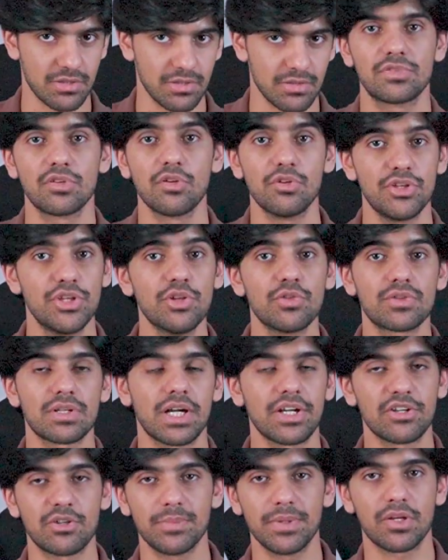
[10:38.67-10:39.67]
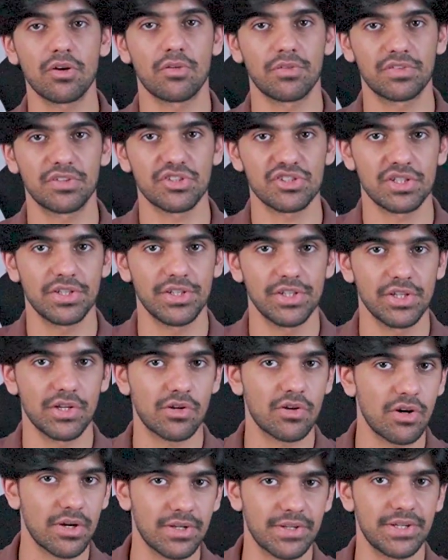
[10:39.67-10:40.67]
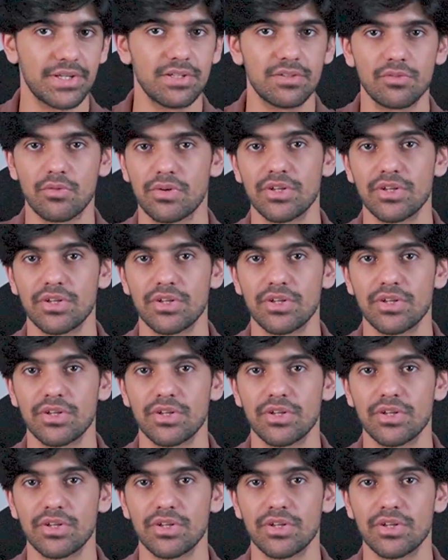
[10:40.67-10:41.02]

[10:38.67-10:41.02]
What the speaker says: So you trying to be conversational in your content